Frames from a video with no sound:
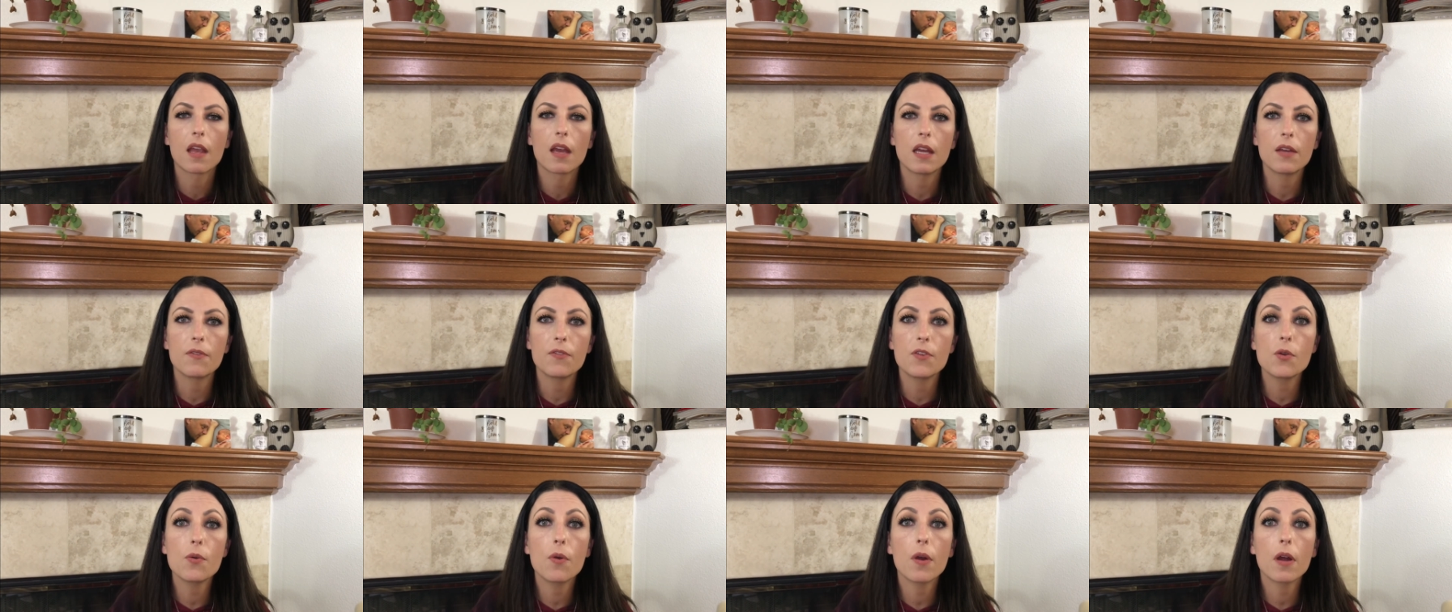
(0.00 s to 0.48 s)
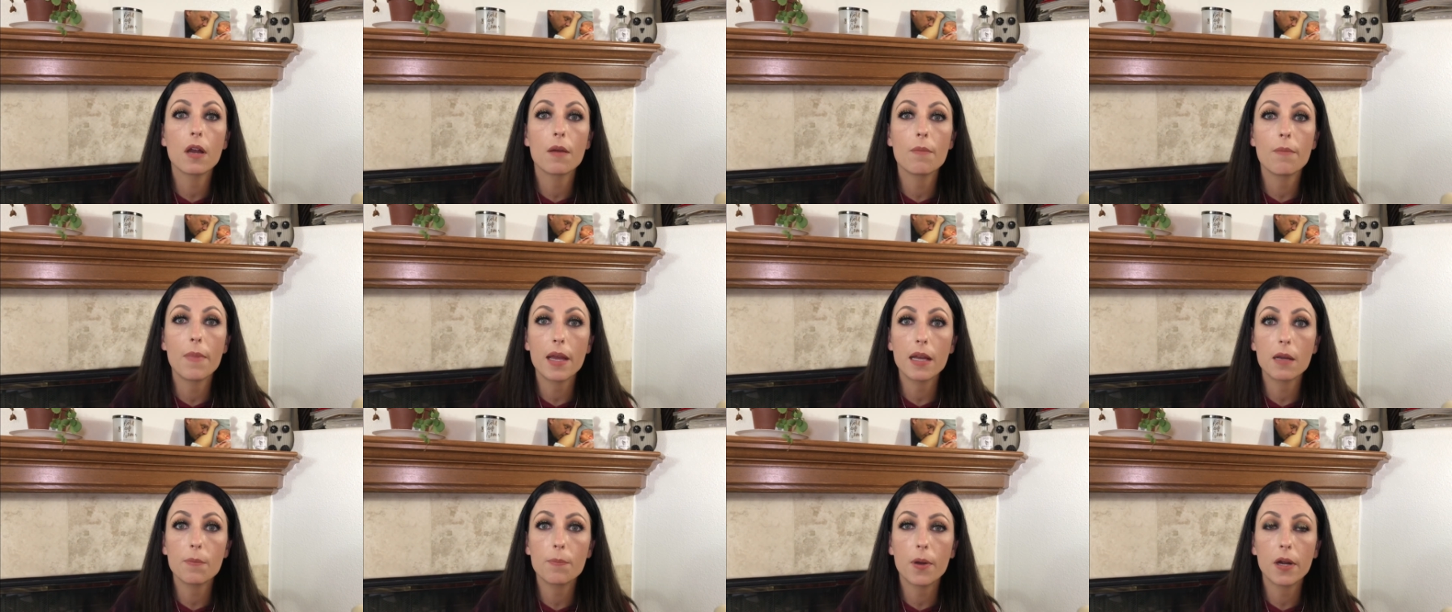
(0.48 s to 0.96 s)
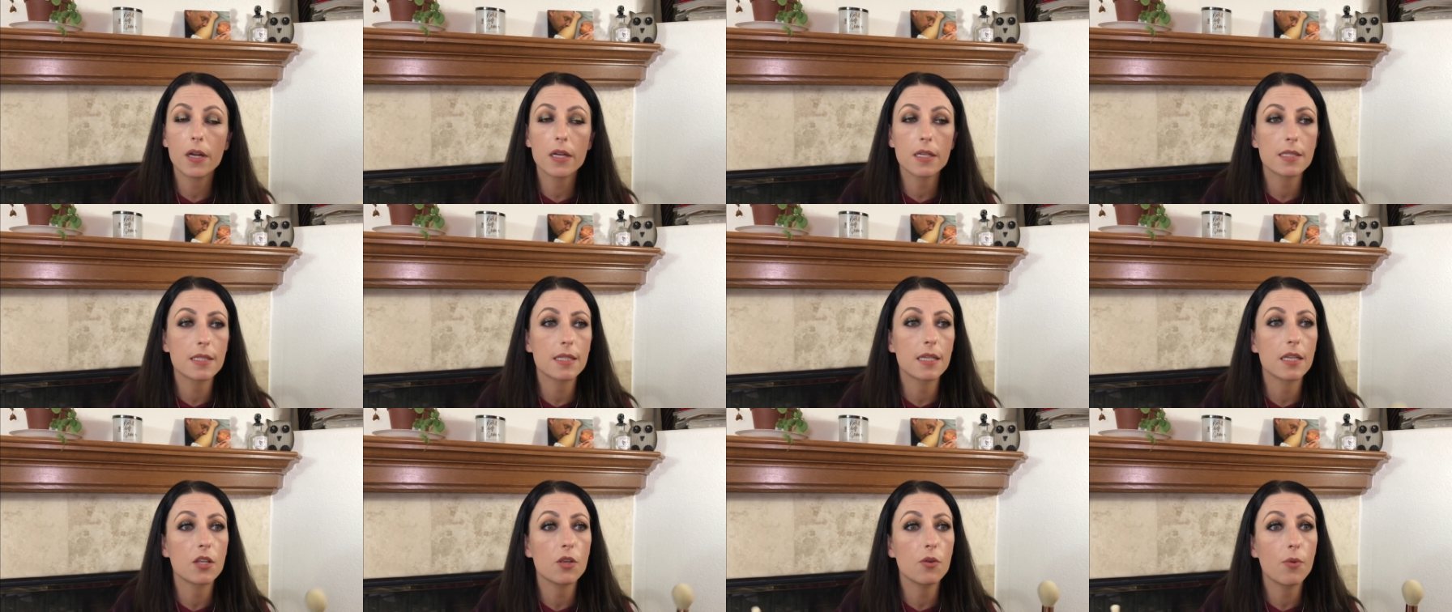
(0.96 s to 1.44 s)
If you are a makeup
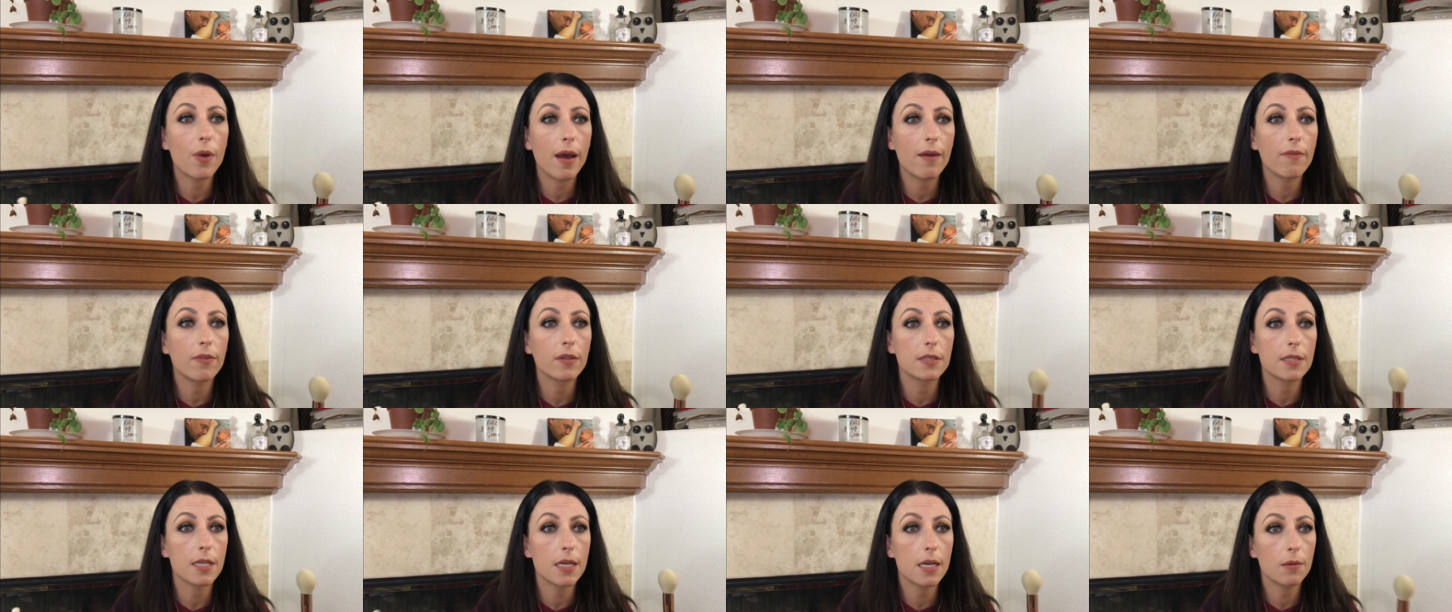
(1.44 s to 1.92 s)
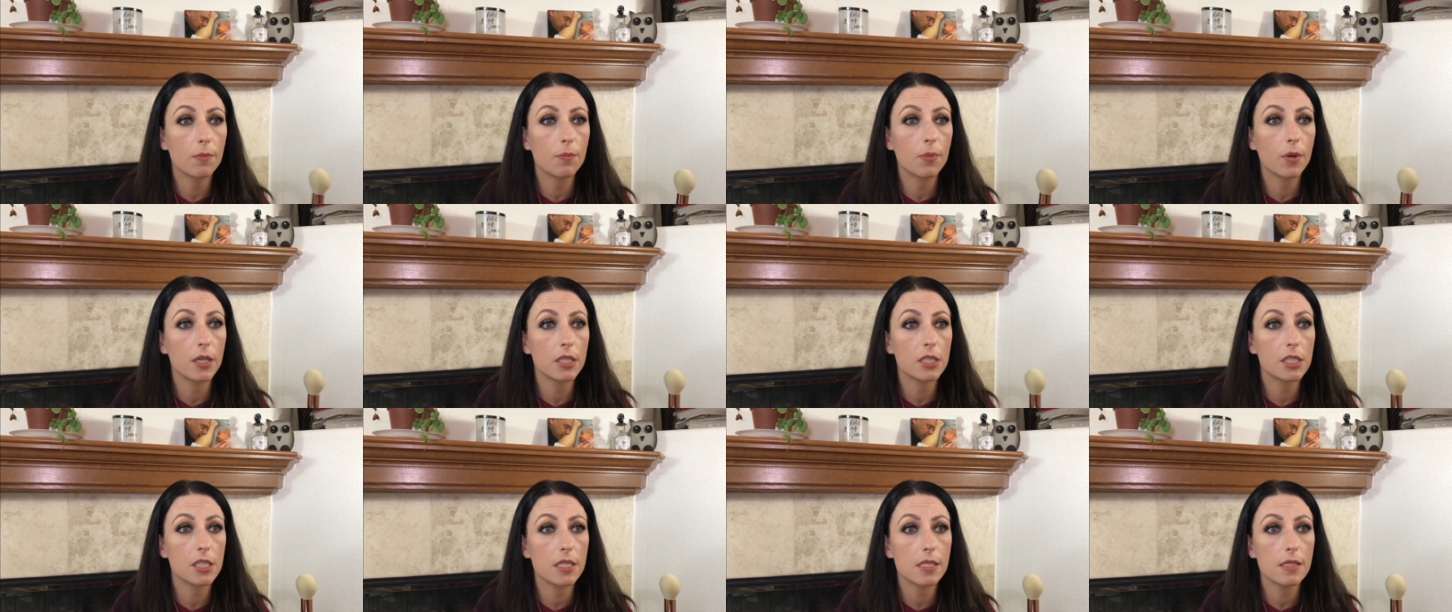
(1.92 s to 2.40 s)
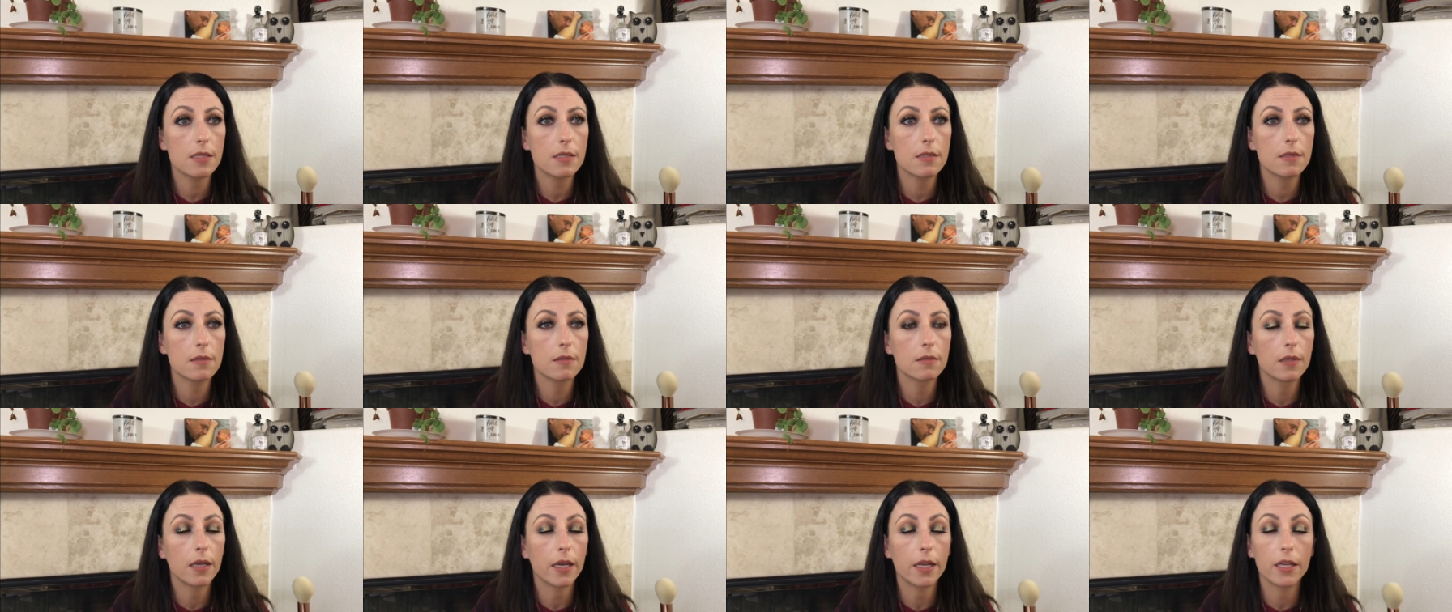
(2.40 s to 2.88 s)
artist and you have a ton of
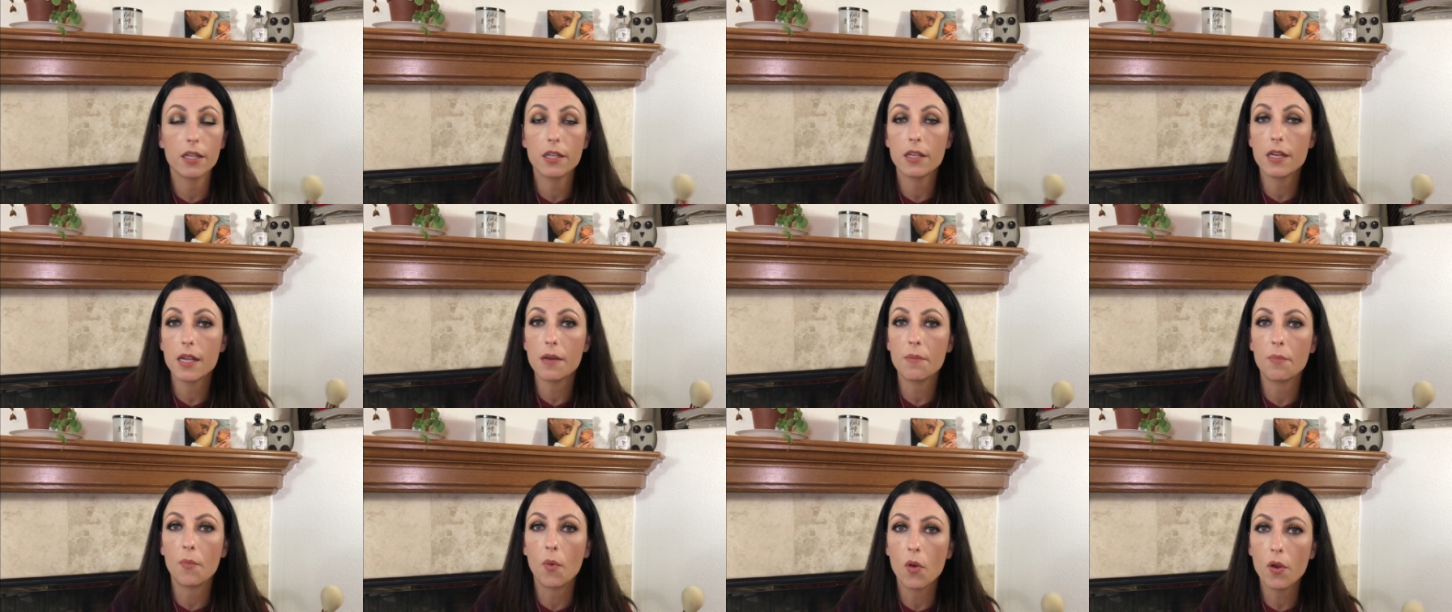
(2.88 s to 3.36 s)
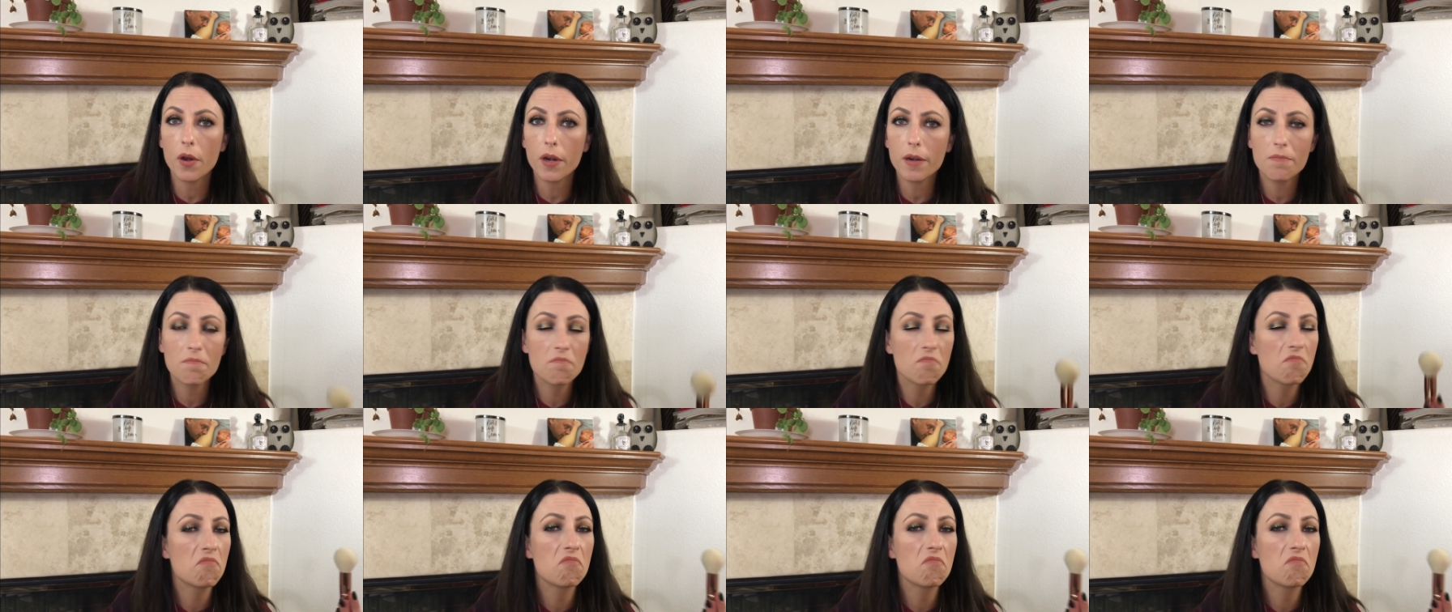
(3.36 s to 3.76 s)
brushes and you need more,